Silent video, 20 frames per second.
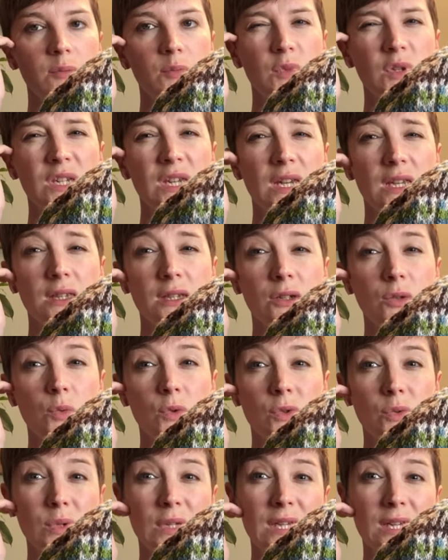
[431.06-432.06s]
Shetland
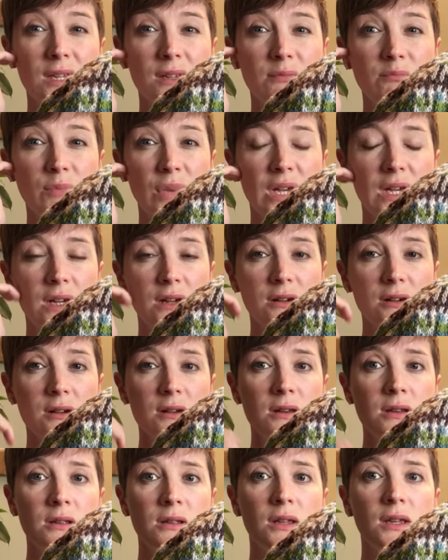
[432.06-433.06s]
Wool Week
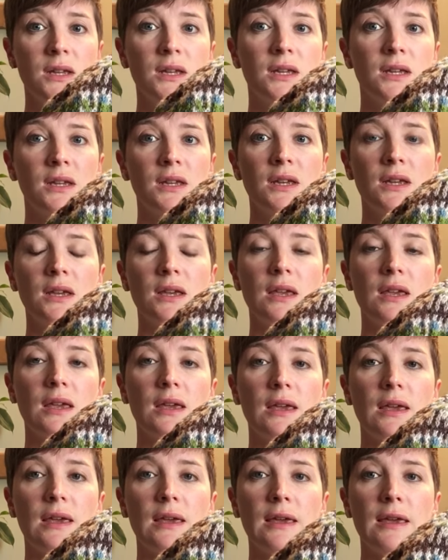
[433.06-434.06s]
pattern.
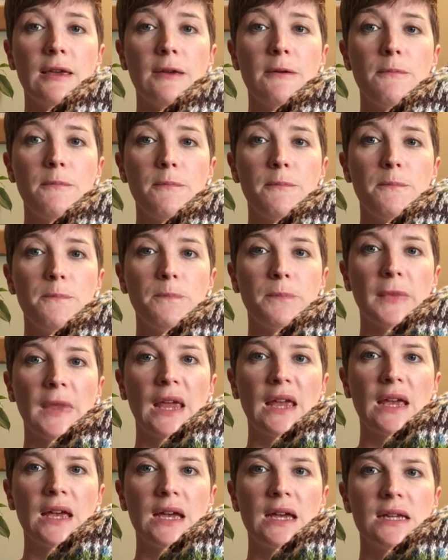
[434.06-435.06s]

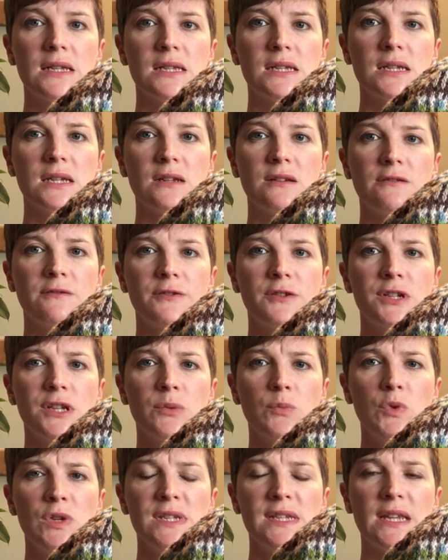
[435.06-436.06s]
And for
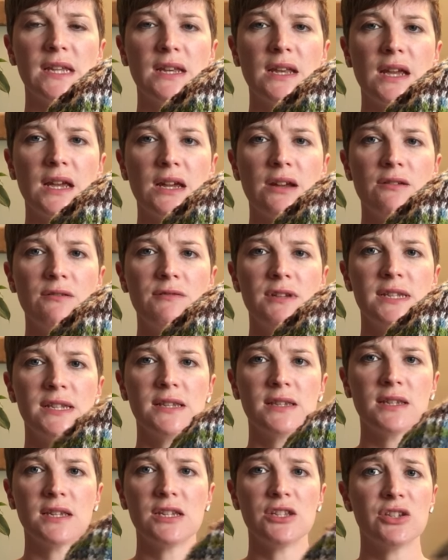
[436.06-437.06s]
some reason I
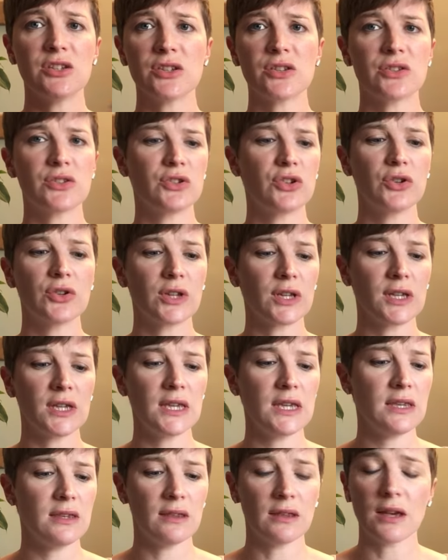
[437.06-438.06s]
recently just took a
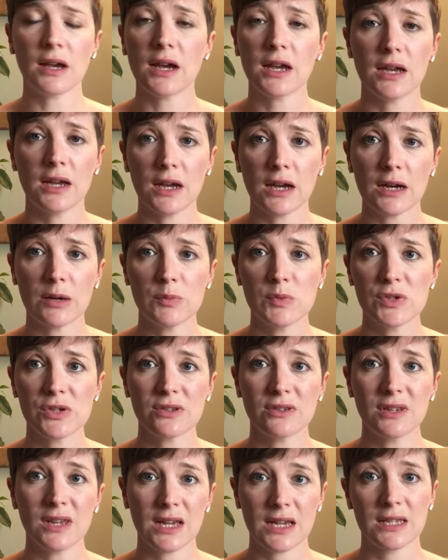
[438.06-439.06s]
ghee that I
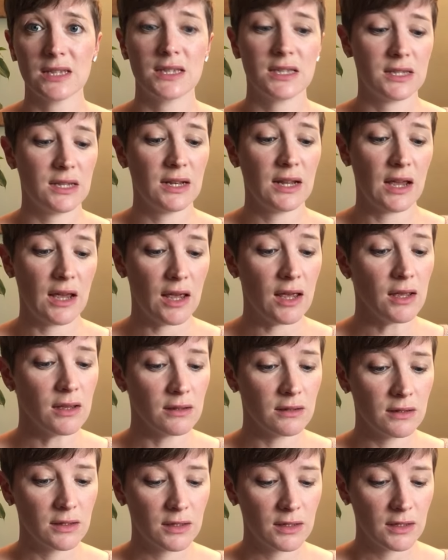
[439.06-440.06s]
absolutely had to knit it.
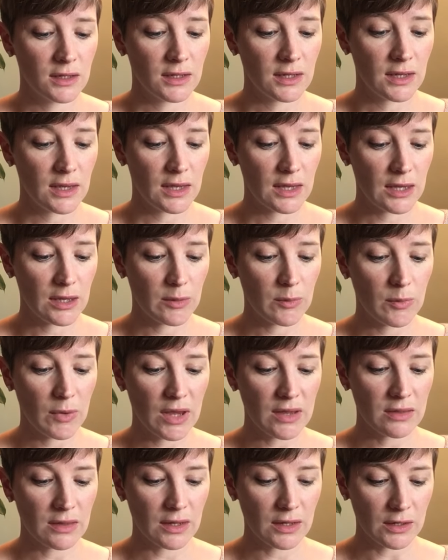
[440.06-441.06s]

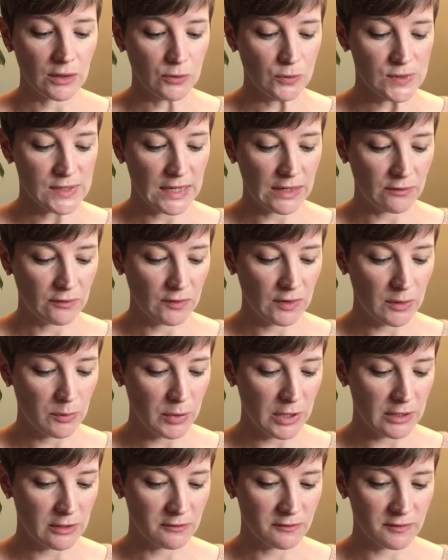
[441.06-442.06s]
I think I was having a
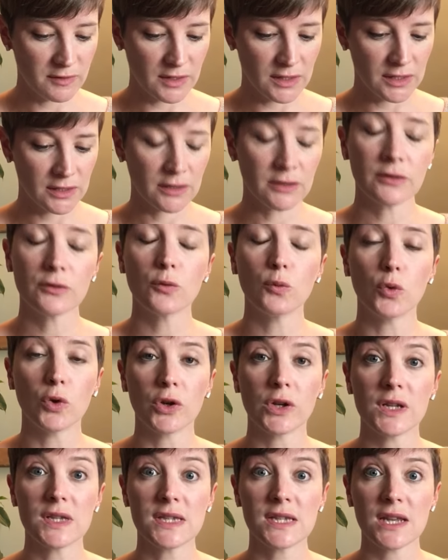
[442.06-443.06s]
bit of a
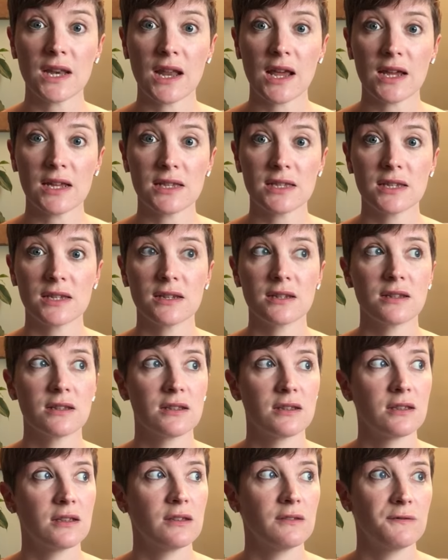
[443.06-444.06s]
wanted to knit
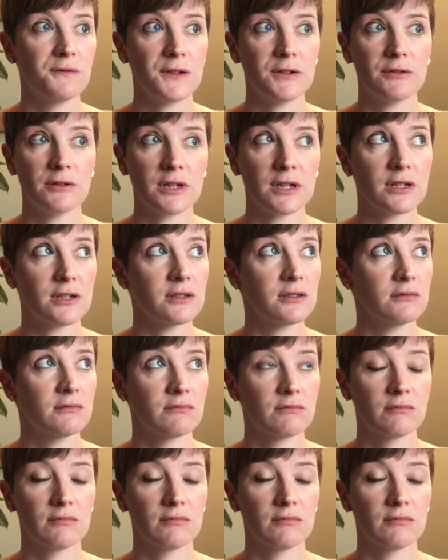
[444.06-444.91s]
ferial.